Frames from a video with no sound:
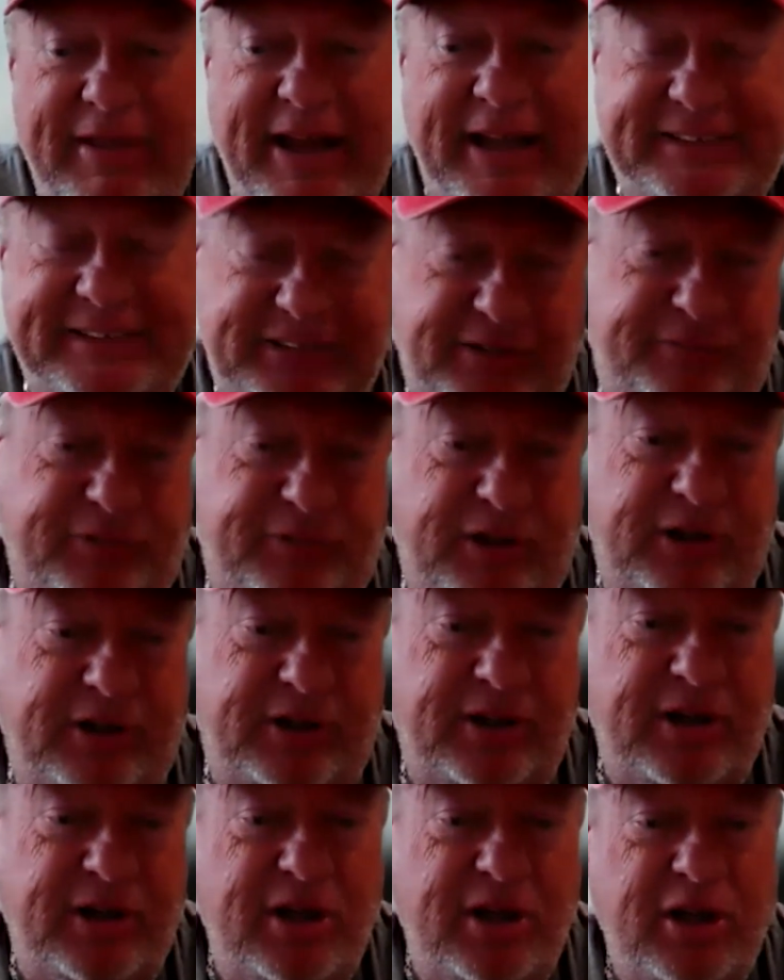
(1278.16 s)
that's different.
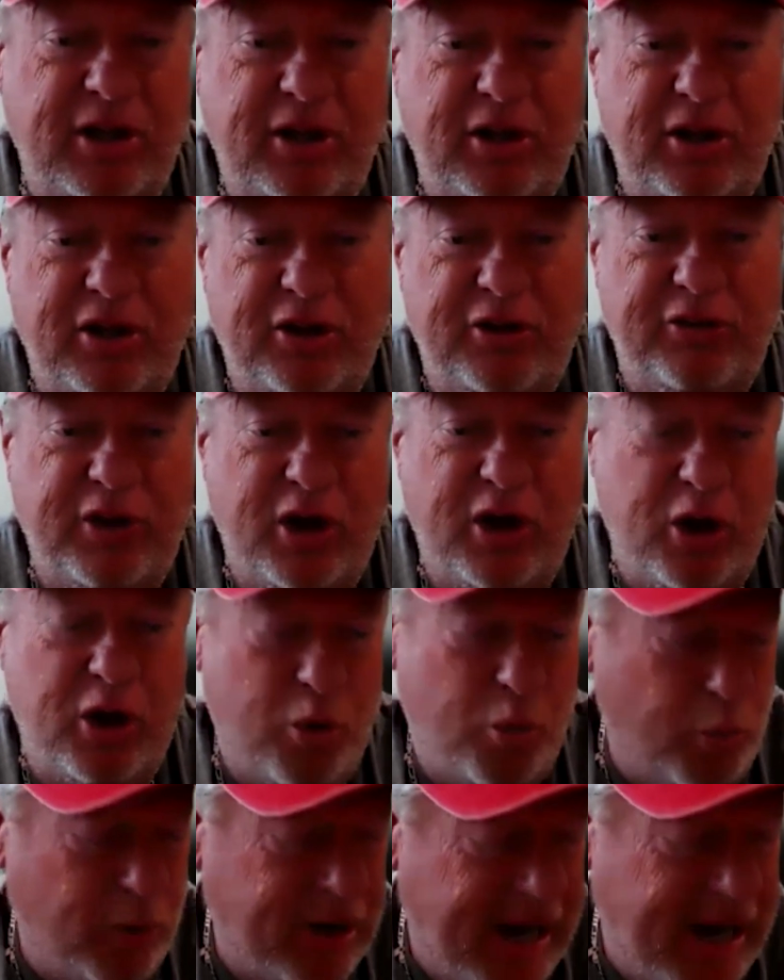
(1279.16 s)

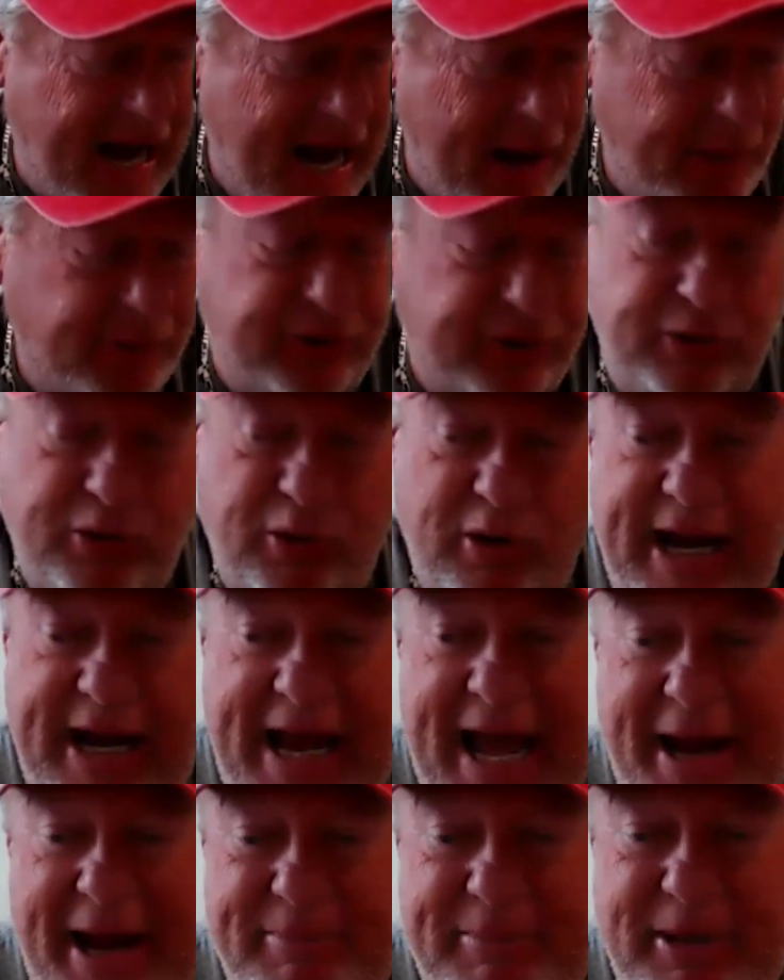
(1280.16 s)
So what I would do on
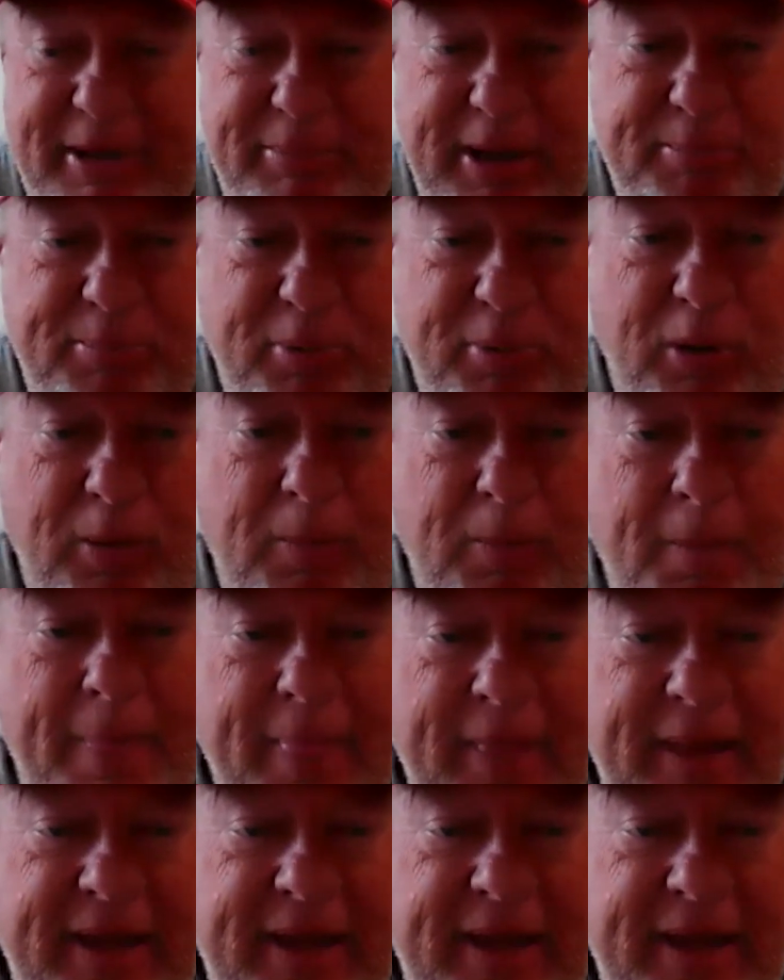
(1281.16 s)
admin people